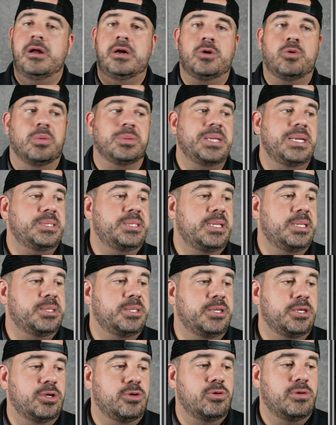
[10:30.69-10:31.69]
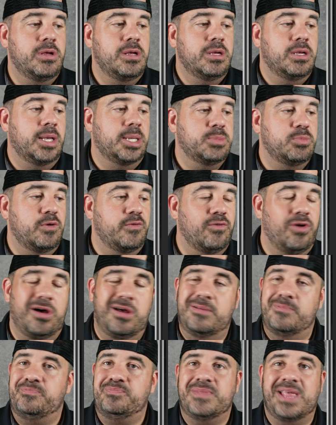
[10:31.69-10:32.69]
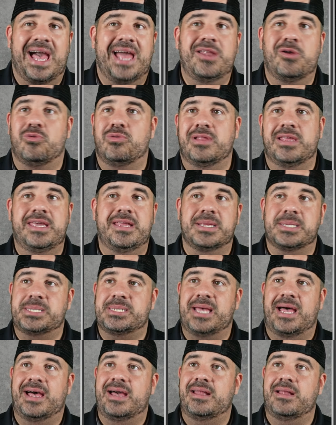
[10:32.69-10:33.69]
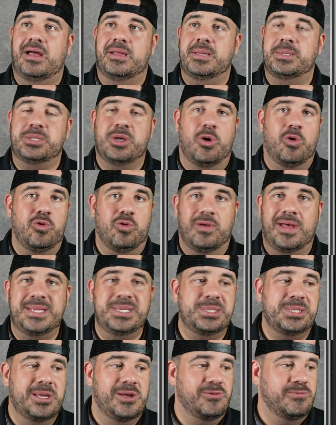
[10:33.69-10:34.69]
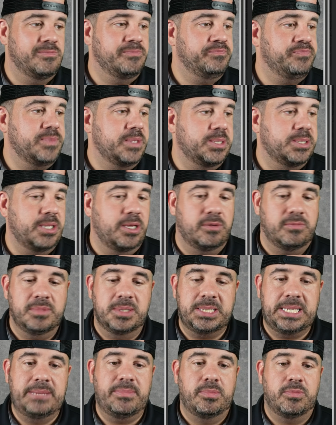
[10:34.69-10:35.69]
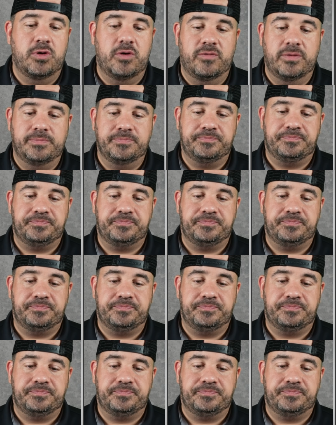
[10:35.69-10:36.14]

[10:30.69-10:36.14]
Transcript: We'll take TCU. Let's move on. I don't need a side, a total. I just don't. So let's keep it moving.